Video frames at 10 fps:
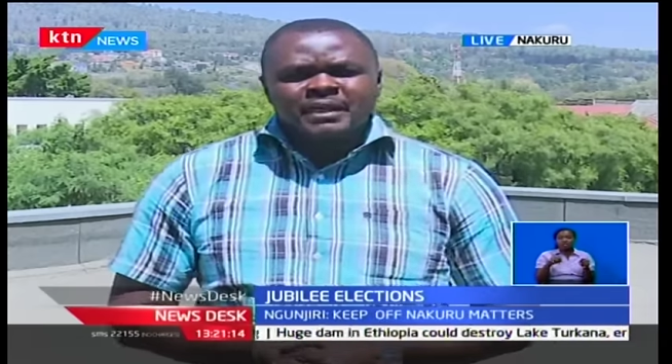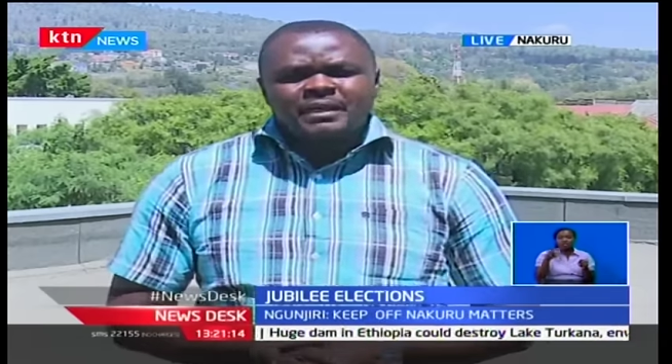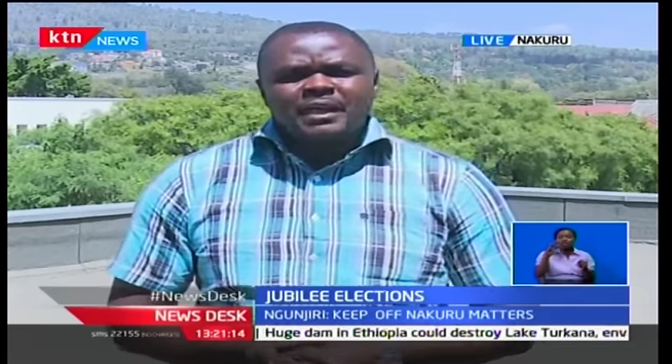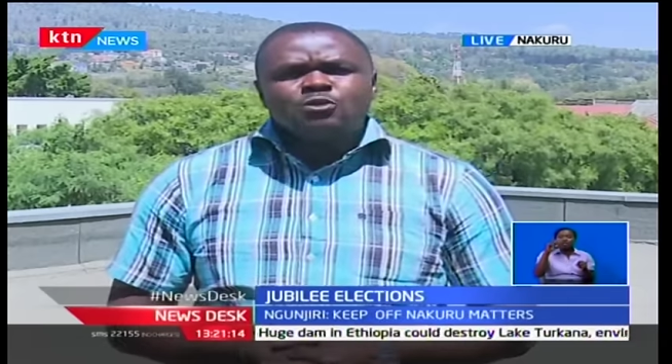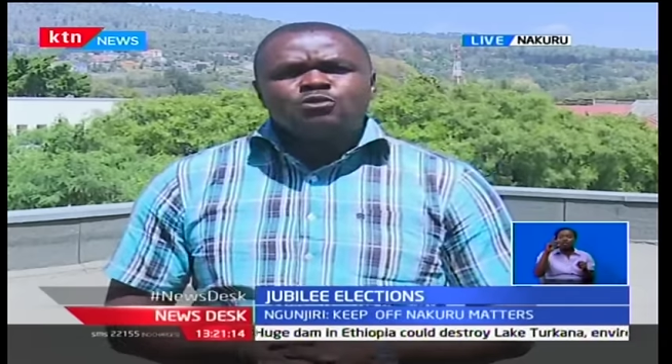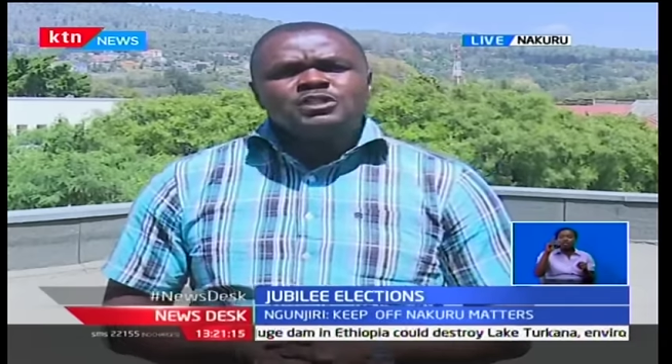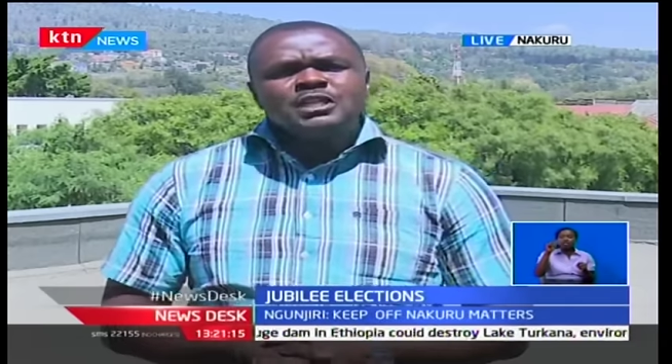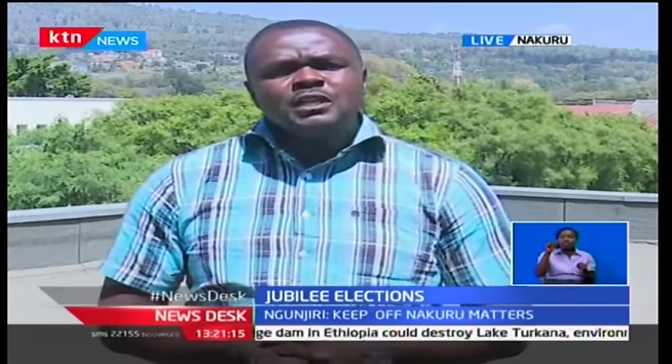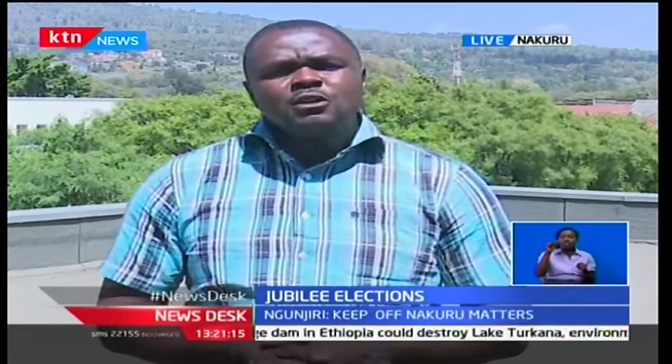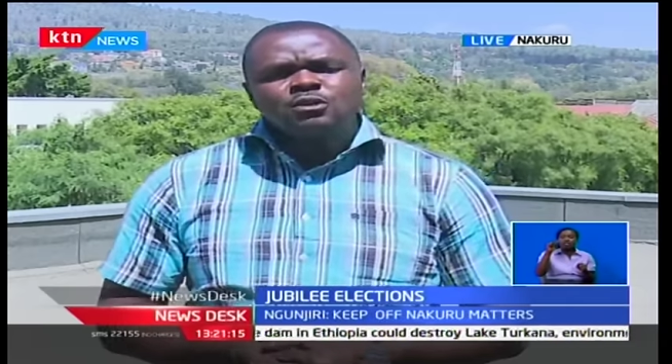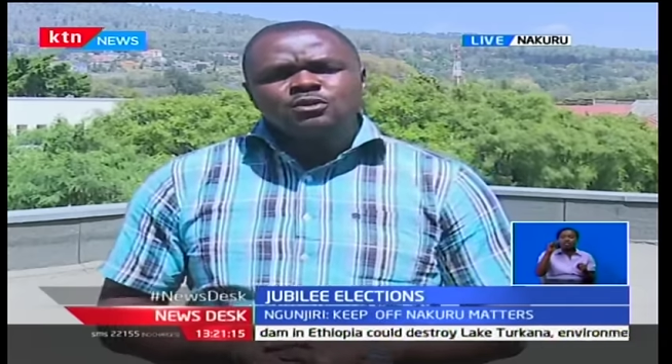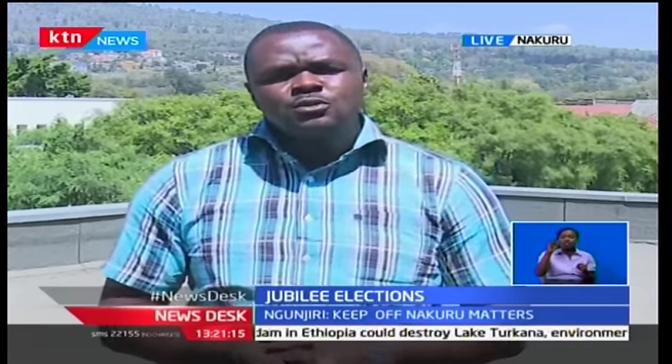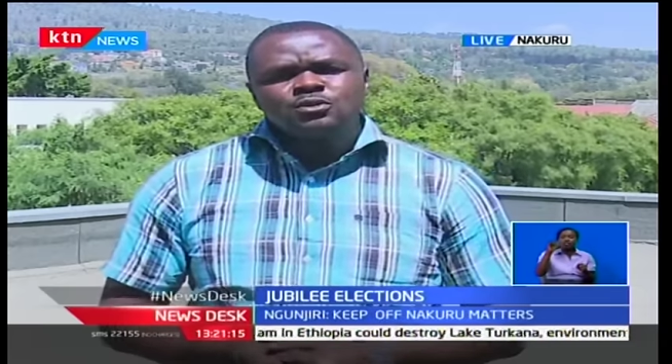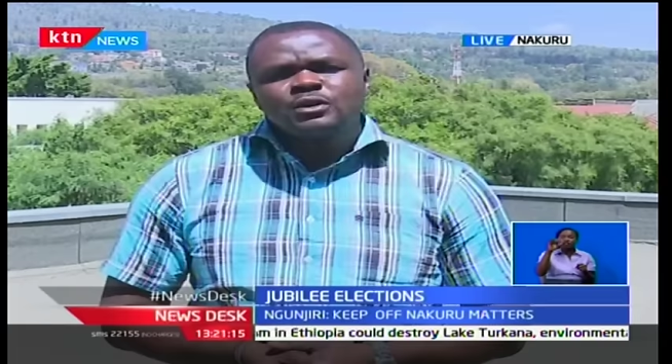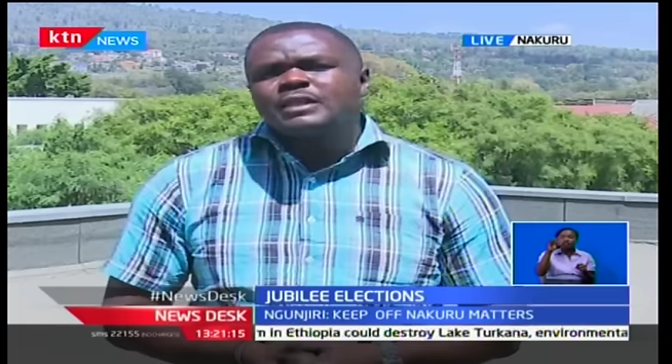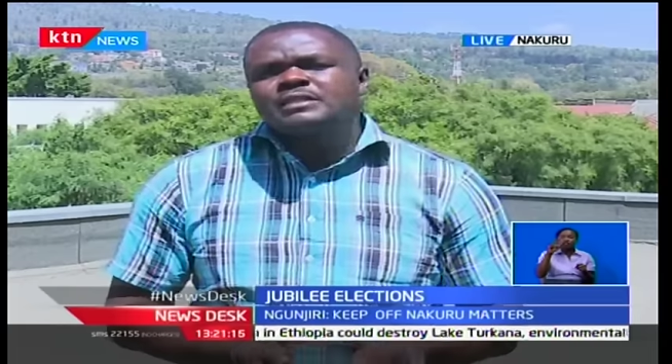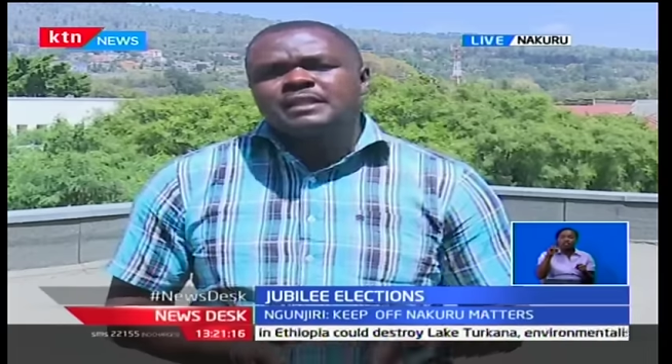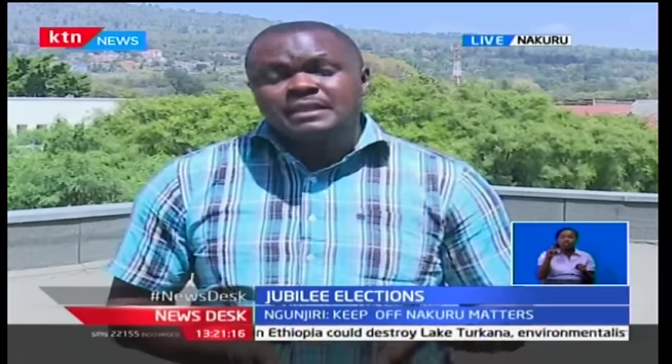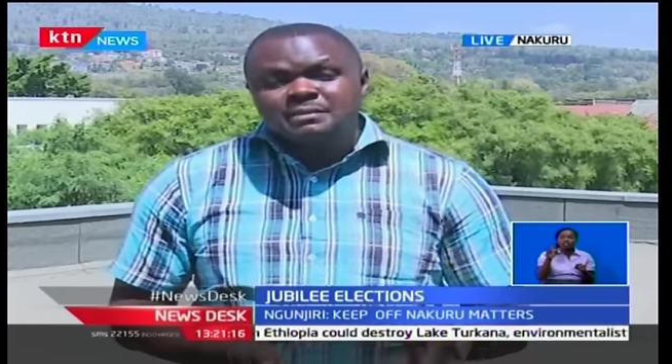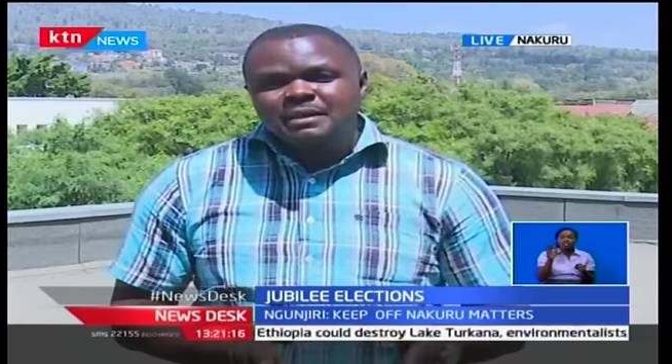Ngunjiri also, his
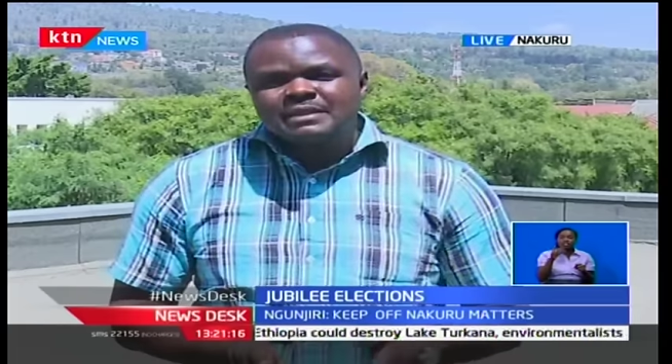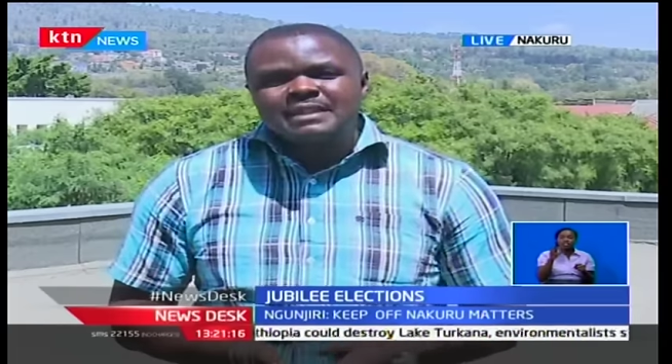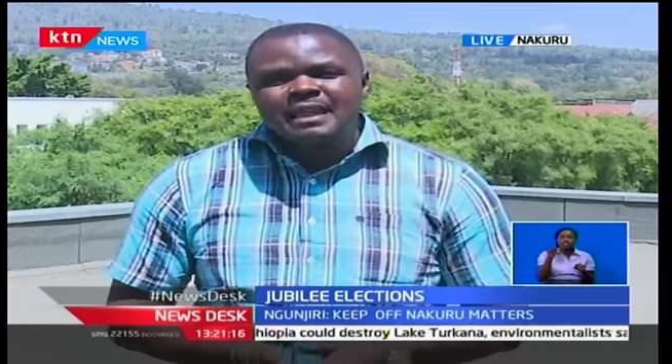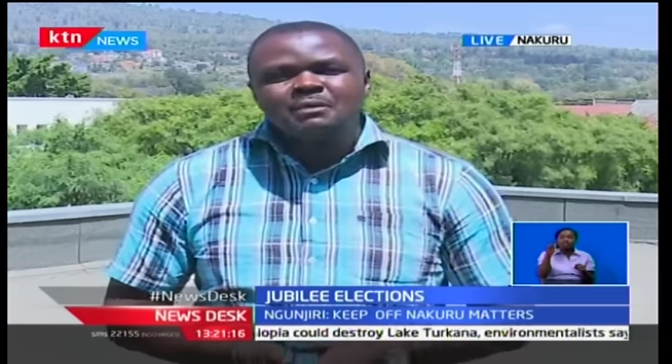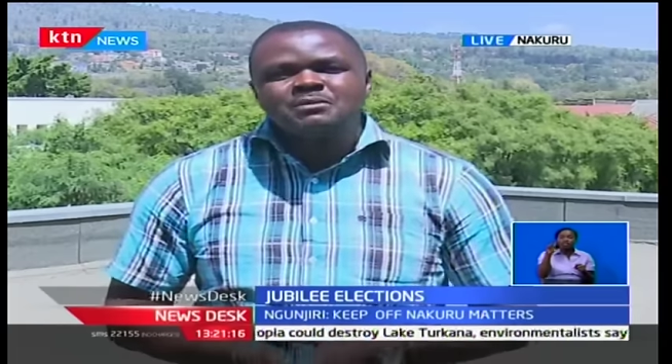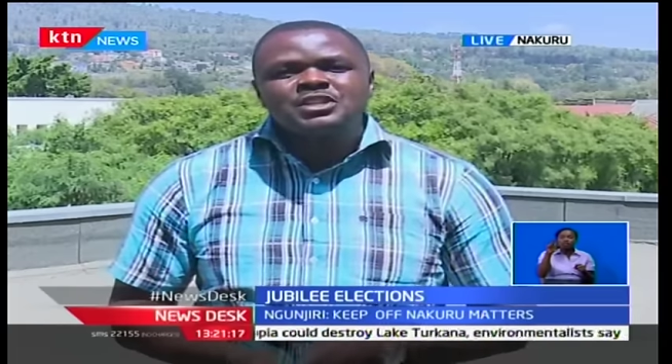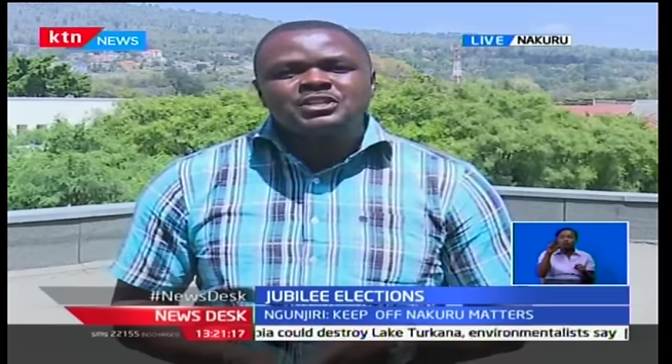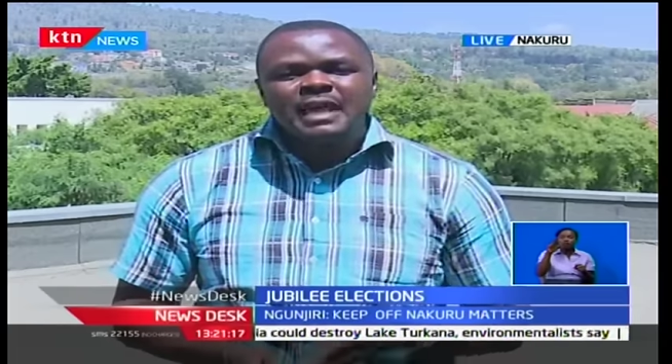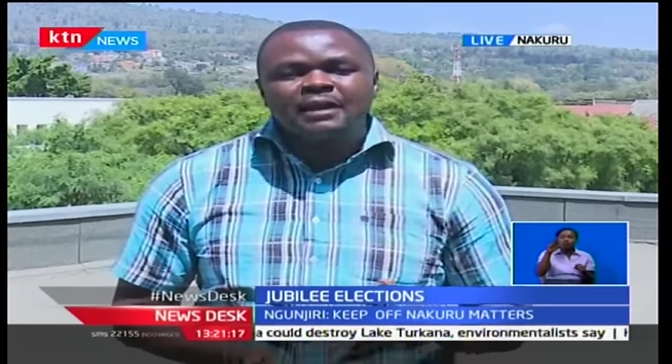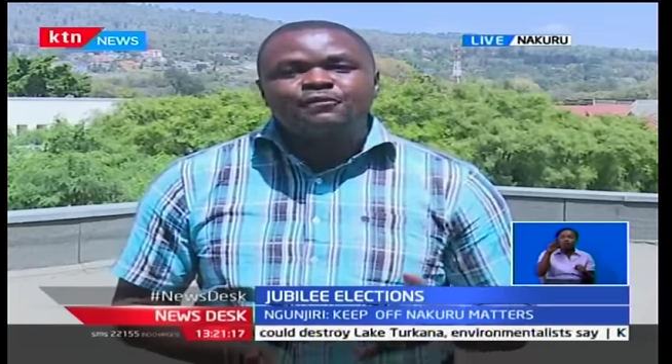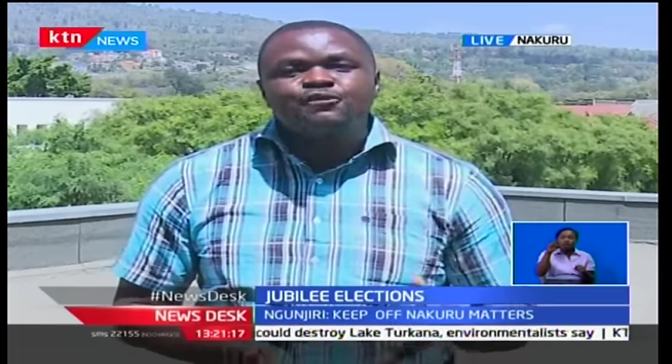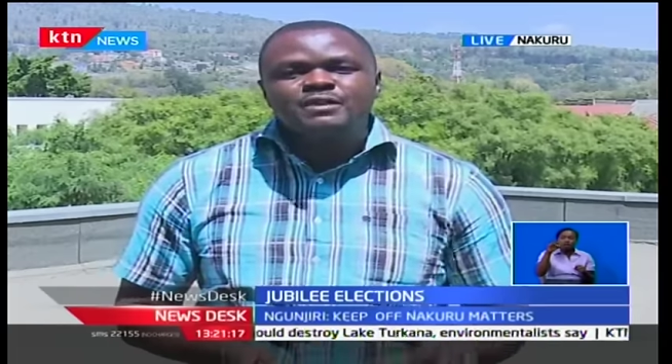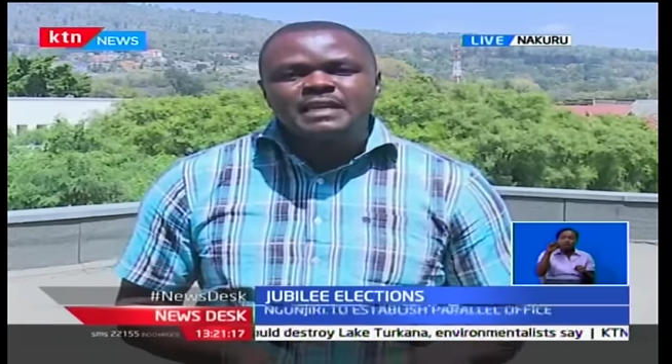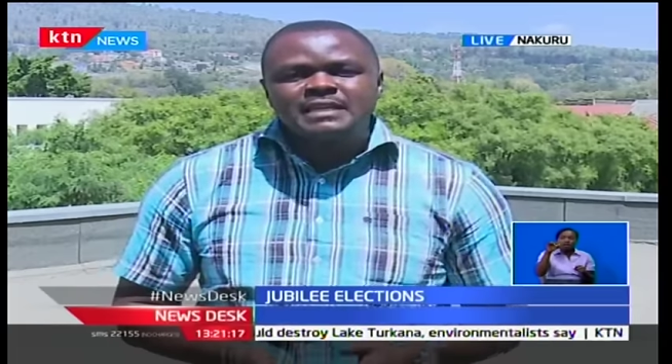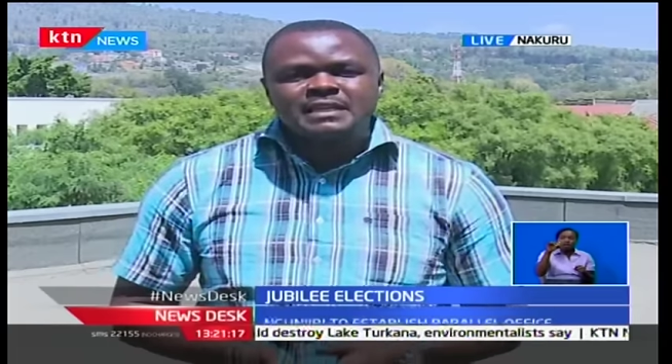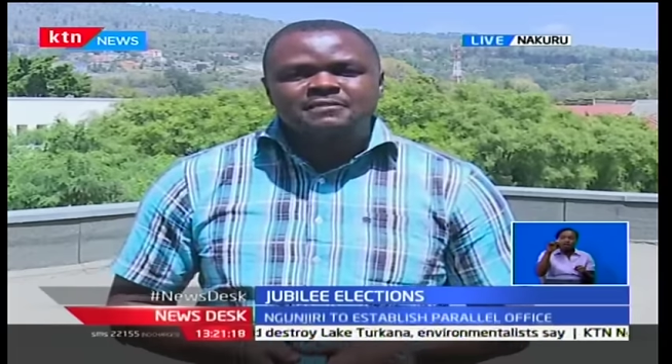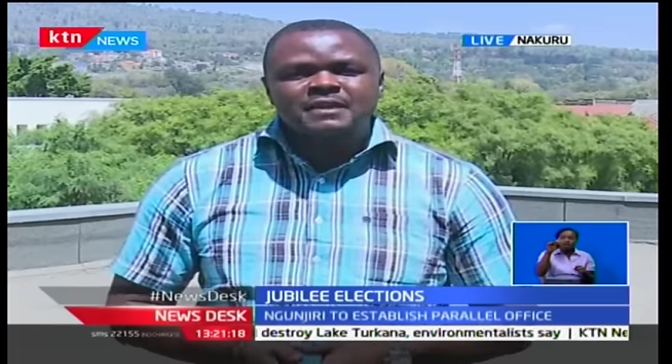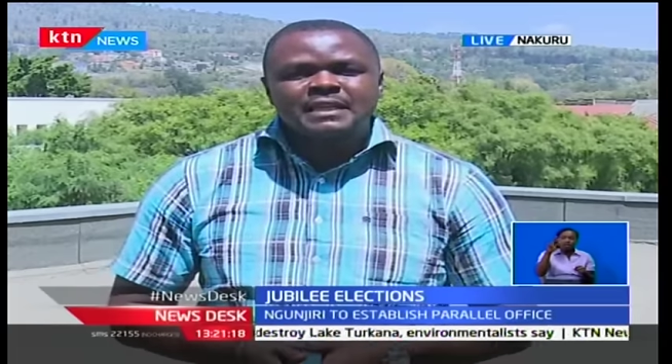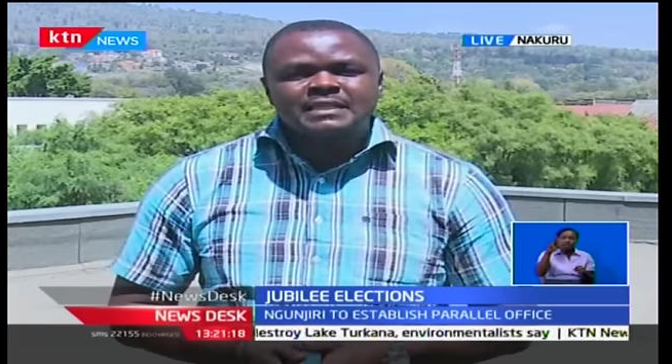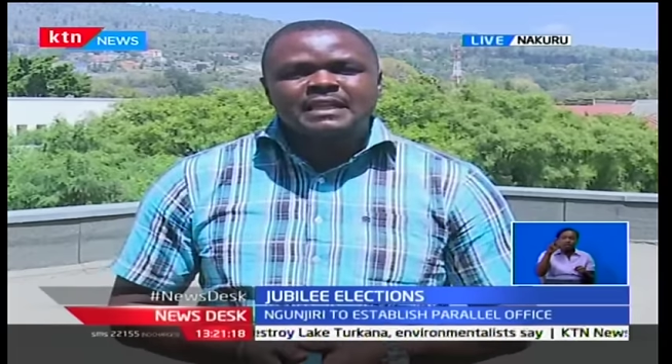sentiments come just a few days after
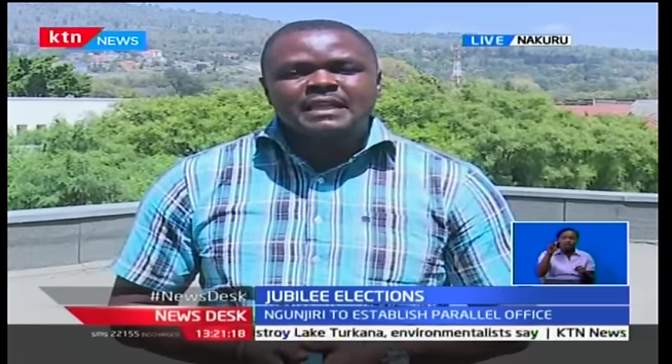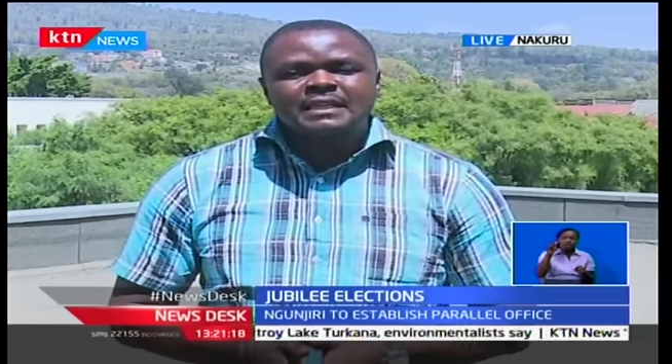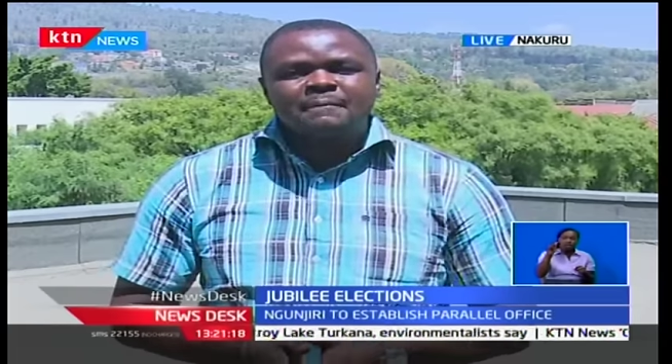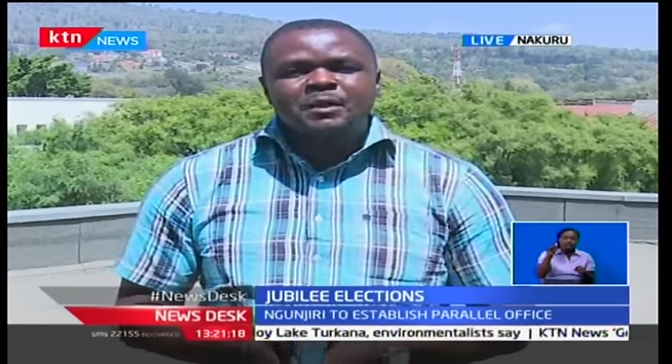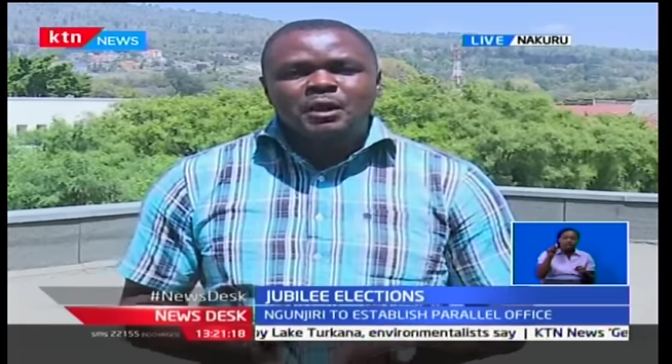yet another